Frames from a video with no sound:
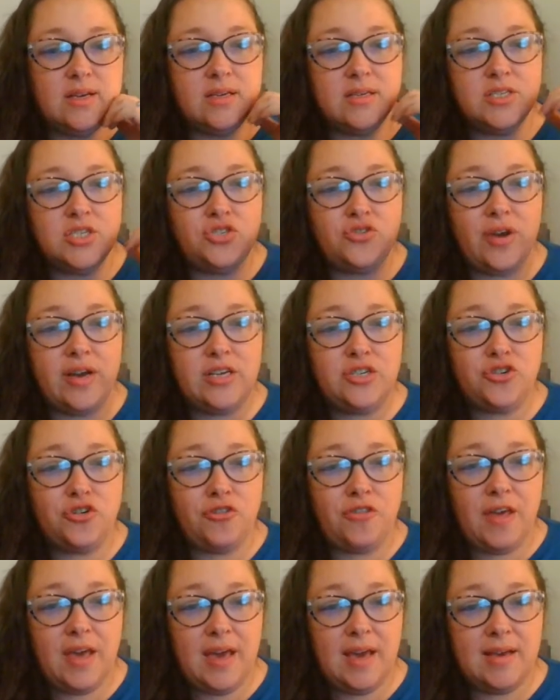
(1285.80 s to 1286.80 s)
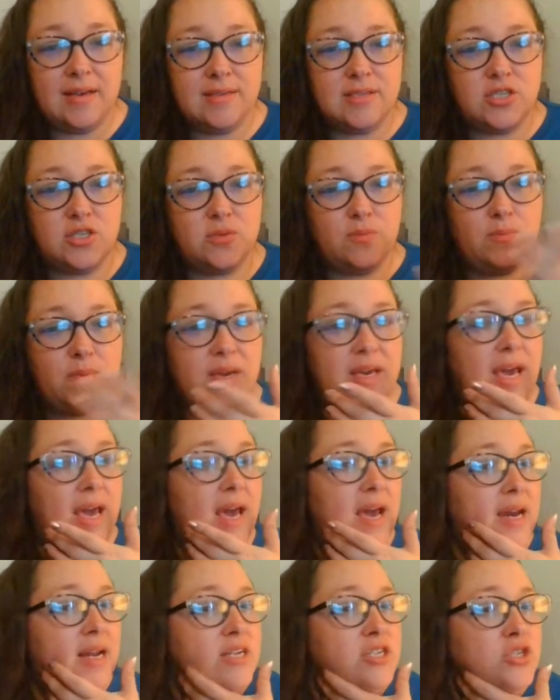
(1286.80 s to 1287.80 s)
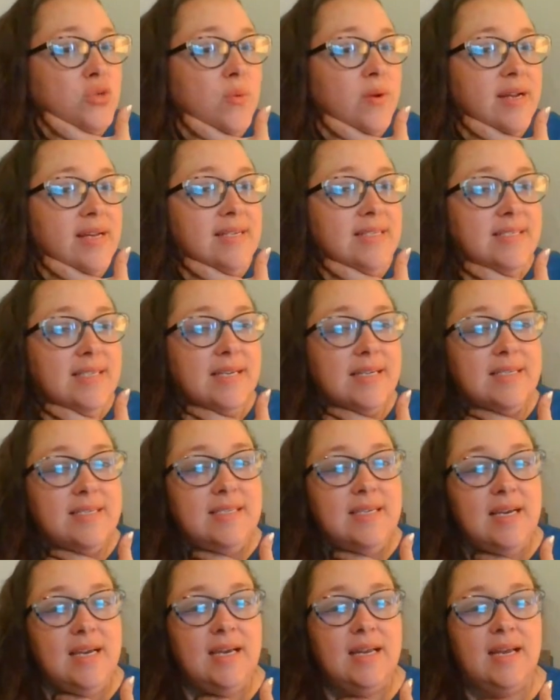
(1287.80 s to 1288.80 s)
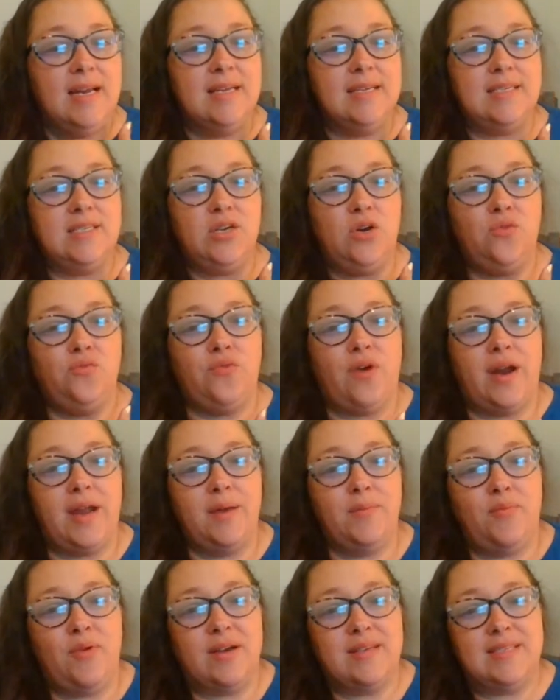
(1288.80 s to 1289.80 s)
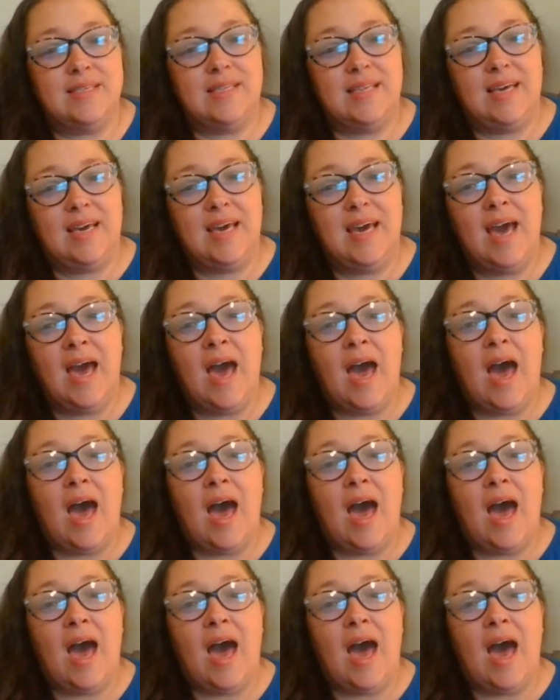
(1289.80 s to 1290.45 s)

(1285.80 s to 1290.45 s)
Stranger Things began in 2016 and is still running presently.